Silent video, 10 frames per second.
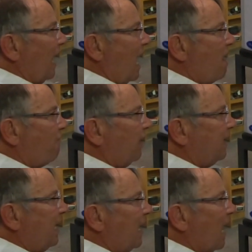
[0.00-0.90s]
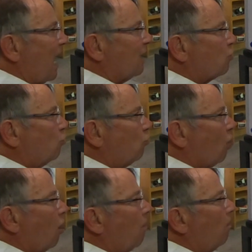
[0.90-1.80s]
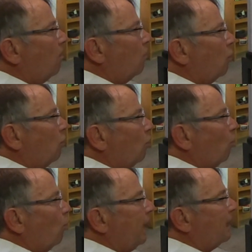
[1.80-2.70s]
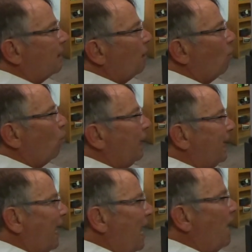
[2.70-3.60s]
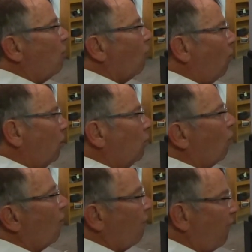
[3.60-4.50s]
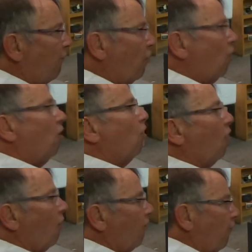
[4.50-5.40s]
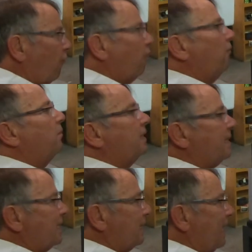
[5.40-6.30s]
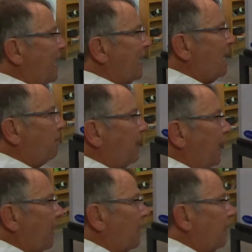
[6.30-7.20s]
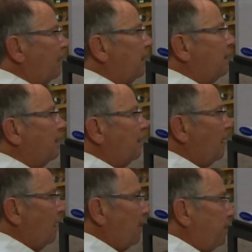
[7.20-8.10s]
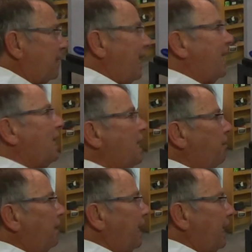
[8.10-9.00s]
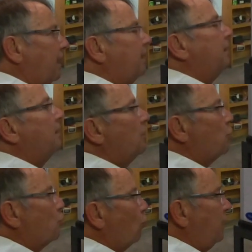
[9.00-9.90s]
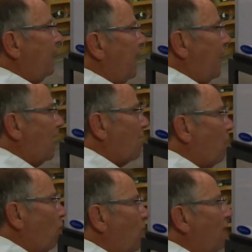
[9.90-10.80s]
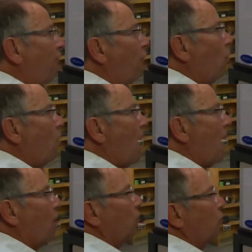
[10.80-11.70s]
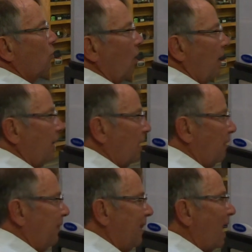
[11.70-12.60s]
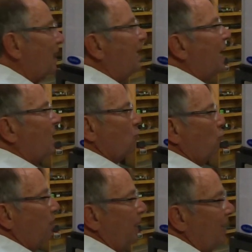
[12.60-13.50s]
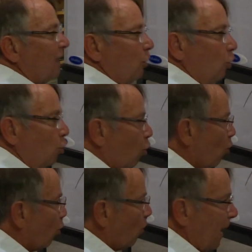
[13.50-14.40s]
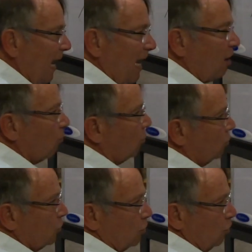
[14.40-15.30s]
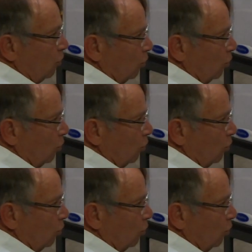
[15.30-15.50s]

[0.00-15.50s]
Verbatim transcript: everything has to come with, with an angle of, of taking them there, taking them there. So the air will flow out. Nothing has to be, no angles,